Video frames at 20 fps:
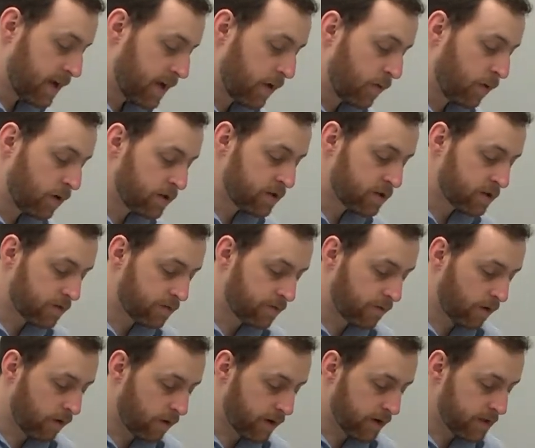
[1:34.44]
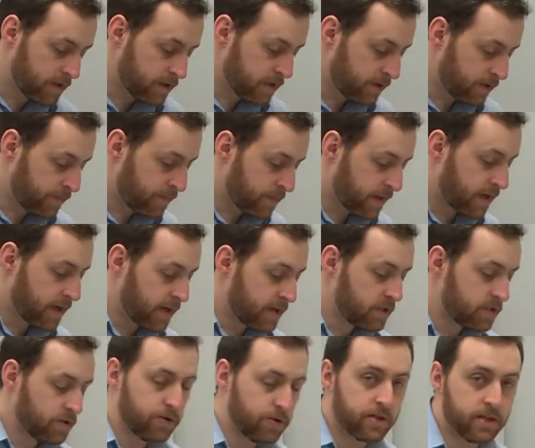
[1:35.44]
Now what you should find
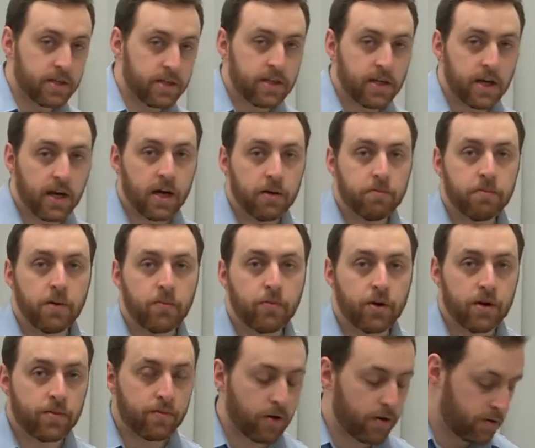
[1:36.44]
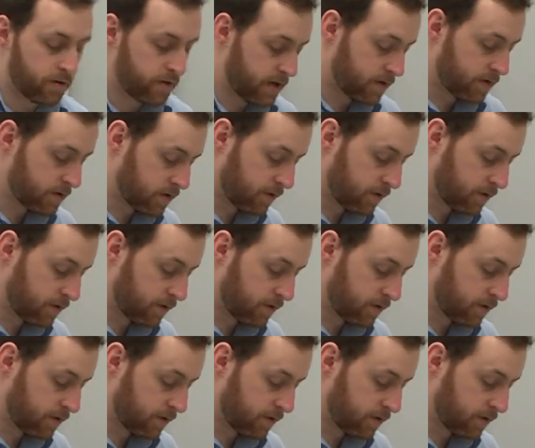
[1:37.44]
is you're in the memory mode now.